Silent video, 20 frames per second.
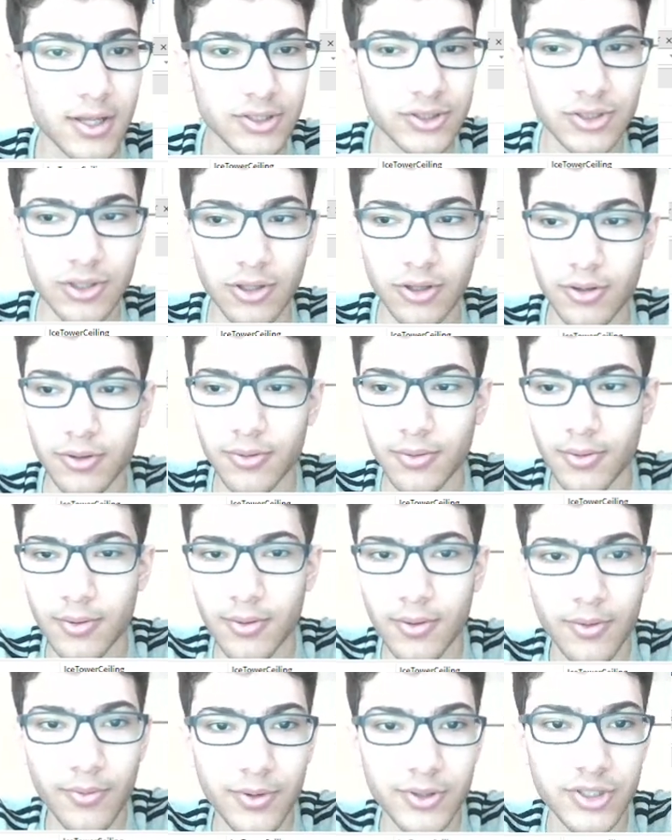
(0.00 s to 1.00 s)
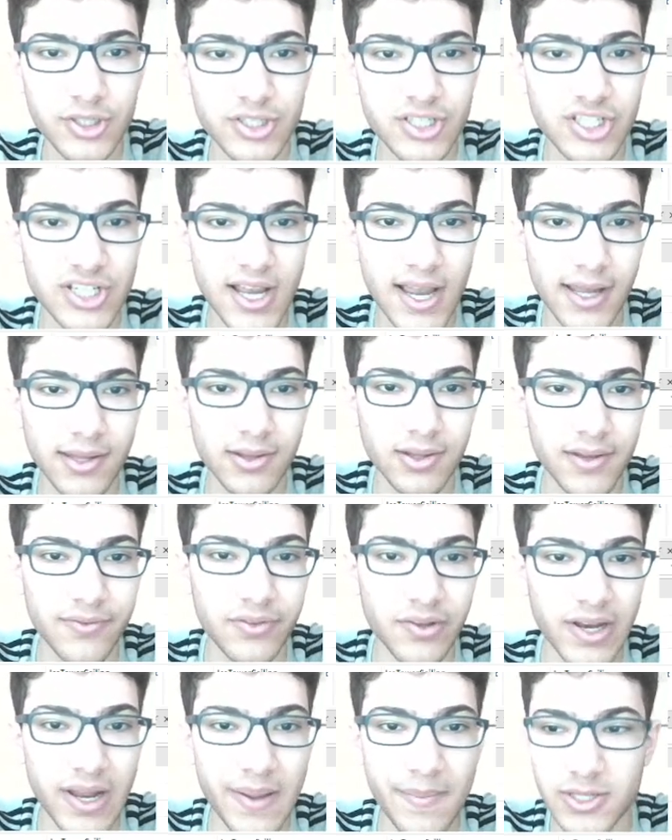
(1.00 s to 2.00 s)
So we just check
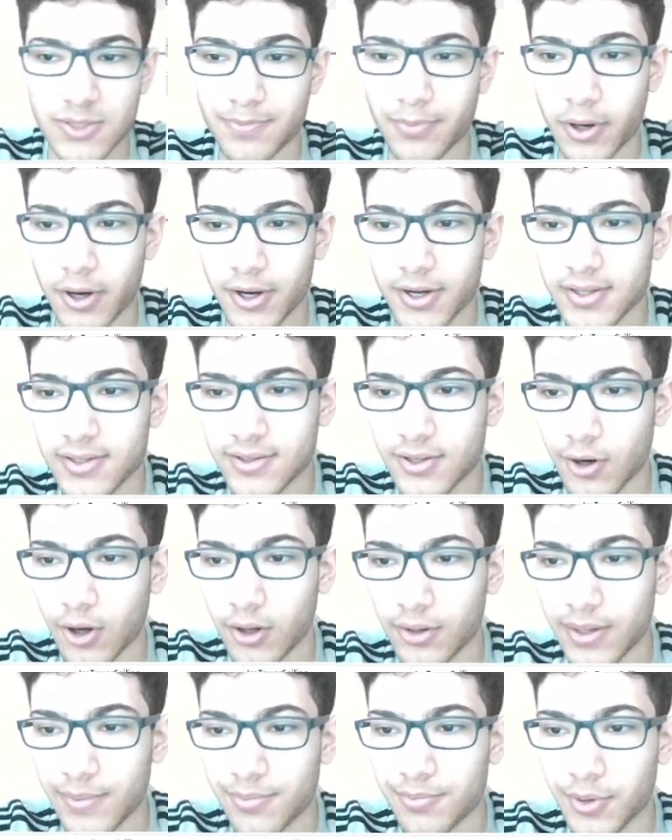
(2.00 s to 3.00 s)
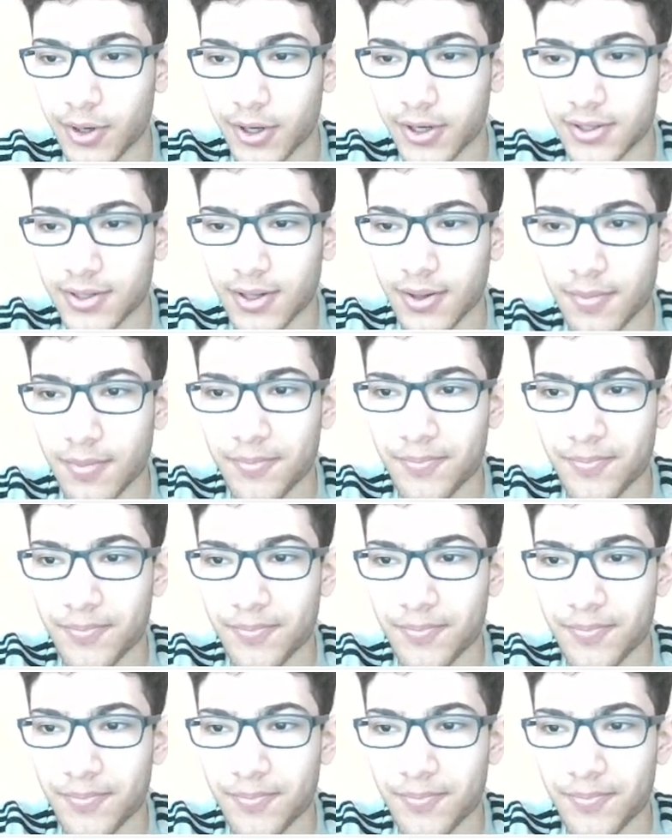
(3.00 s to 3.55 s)
if the name is part. They're all named part,